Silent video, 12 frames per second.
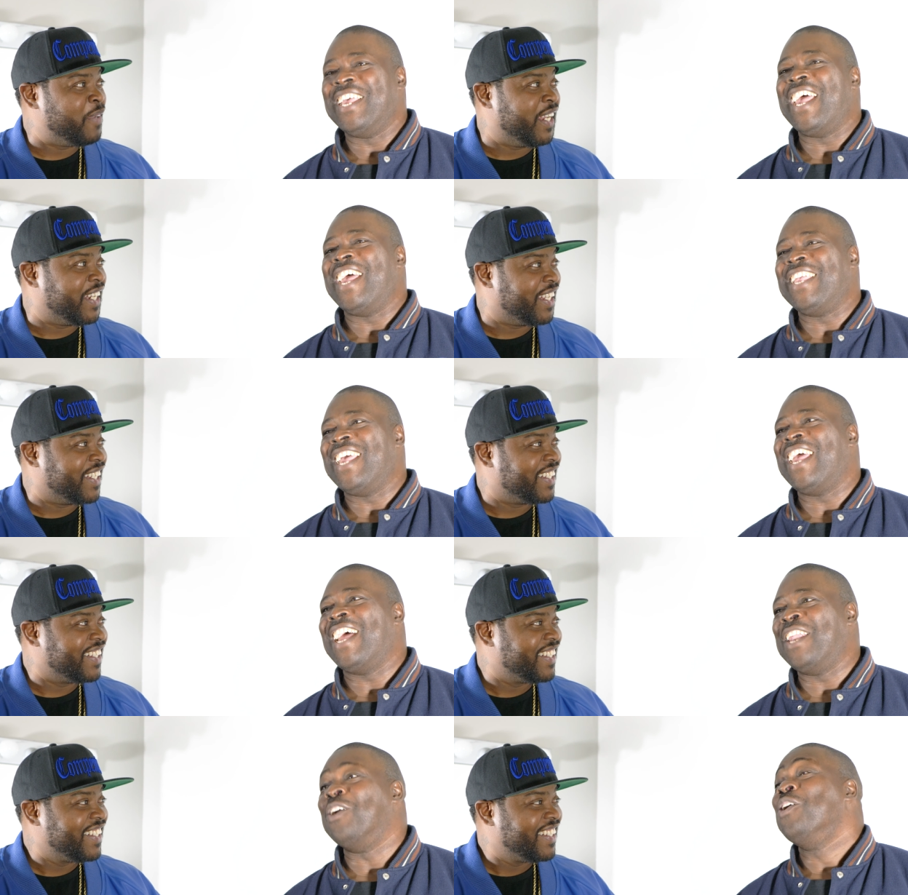Speaker 1: for Yeah,
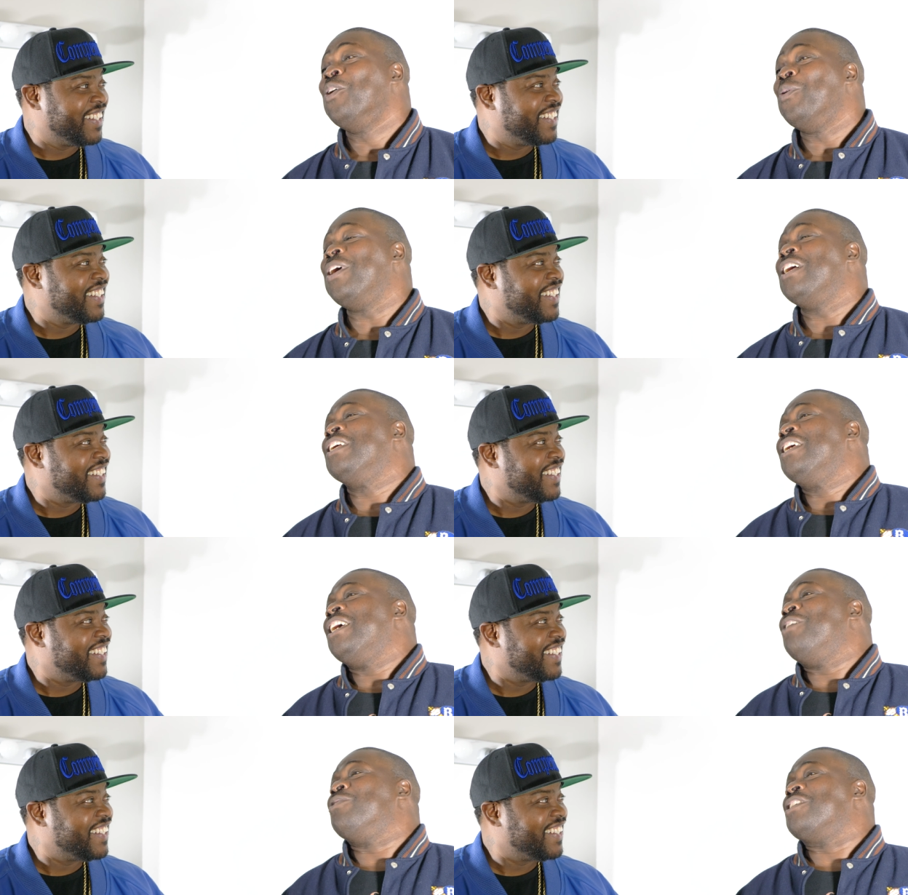yeah, I know. We,
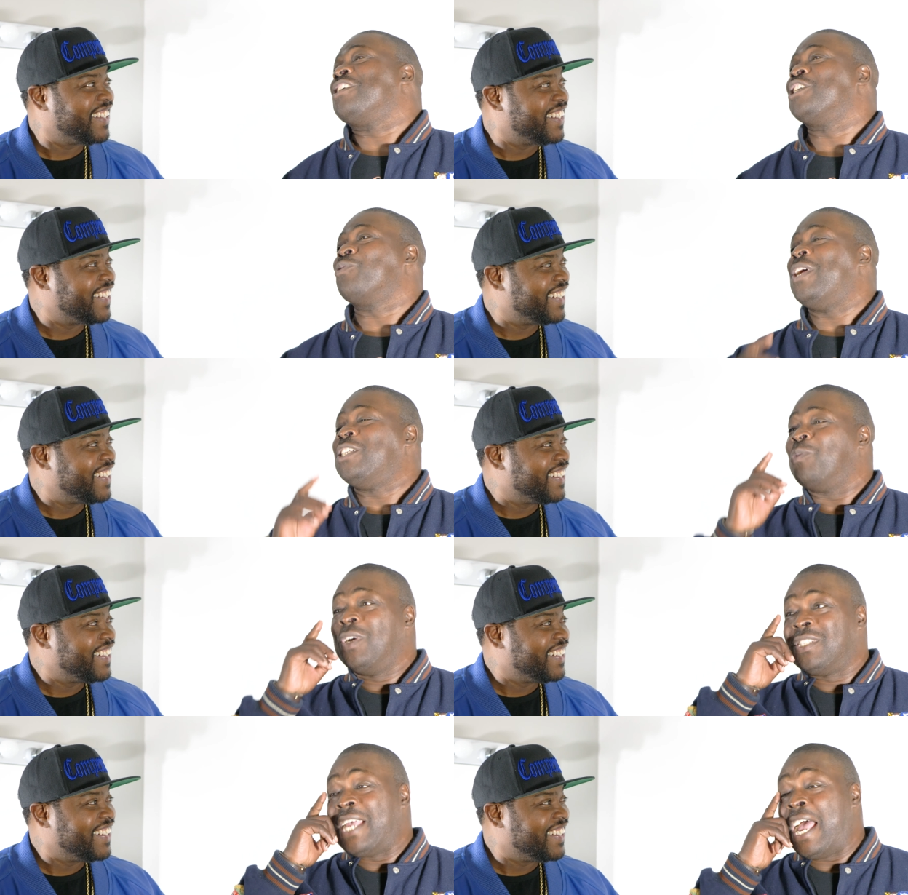it was a
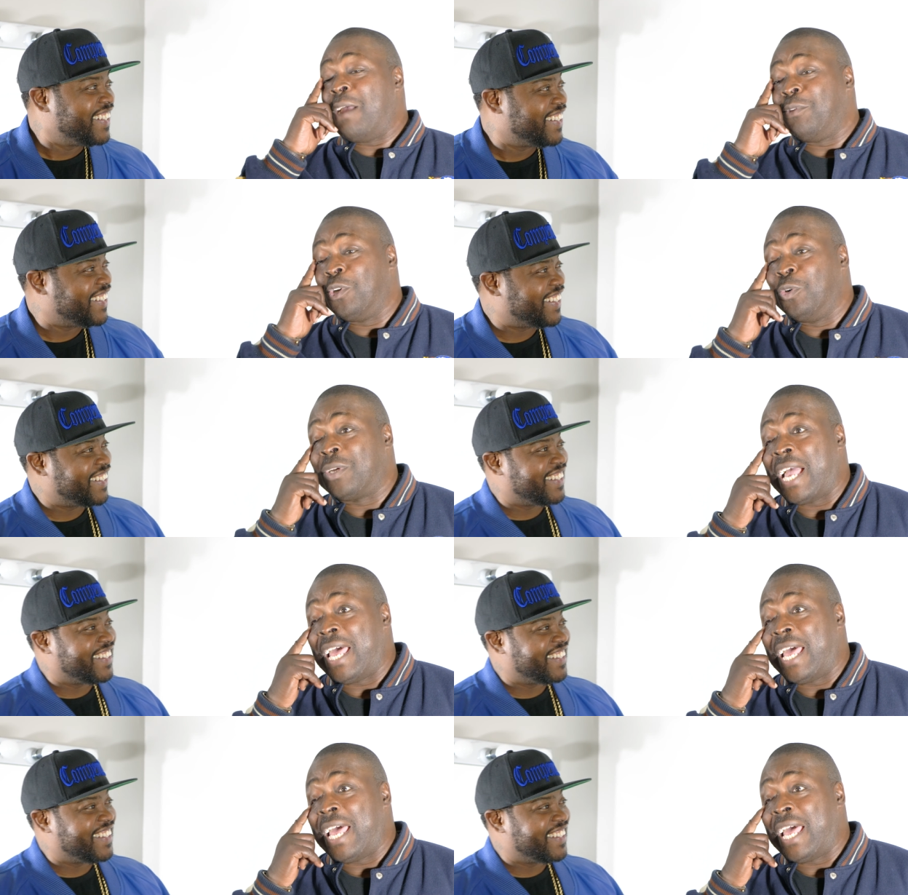situation one time, dude,